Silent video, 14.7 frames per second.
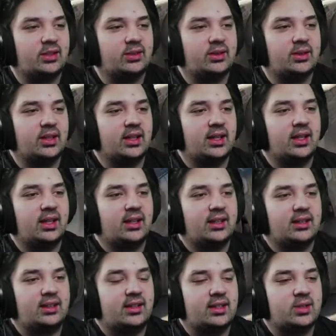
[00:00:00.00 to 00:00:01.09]
of you?
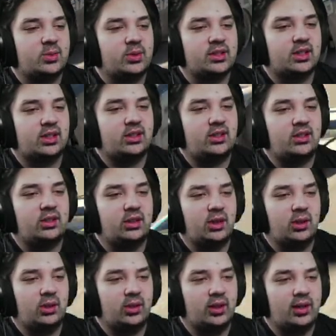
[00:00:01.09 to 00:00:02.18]
This was a
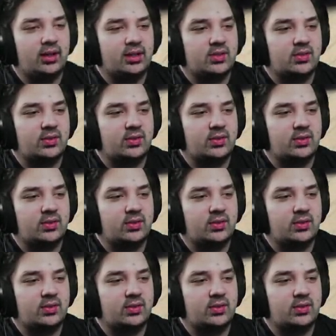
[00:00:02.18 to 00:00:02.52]
glorious